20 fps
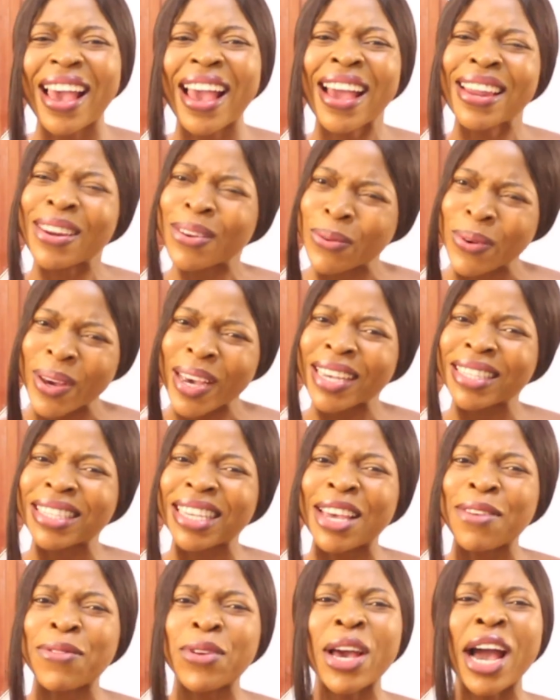Anyways,
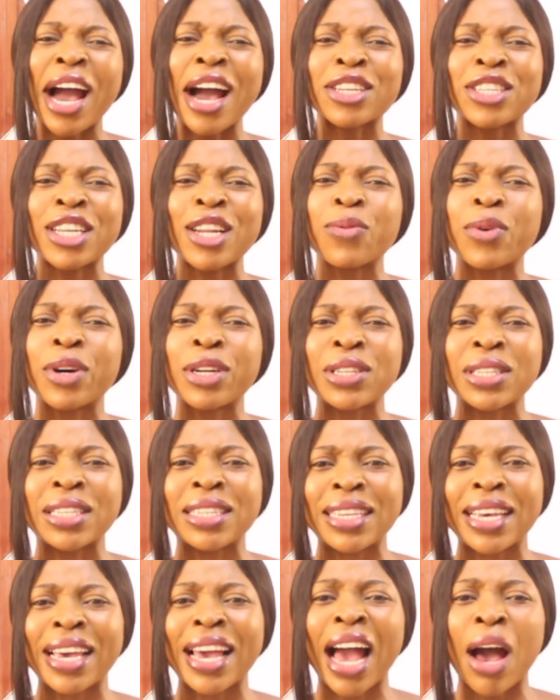if you actually want to
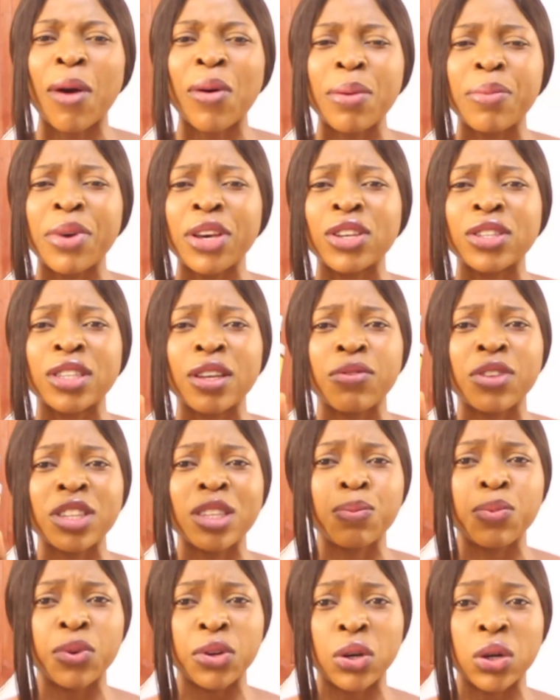see how I make use of
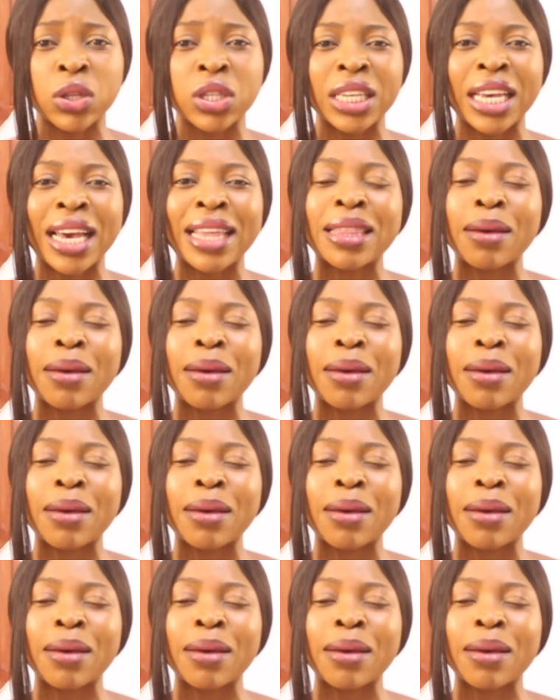this product to get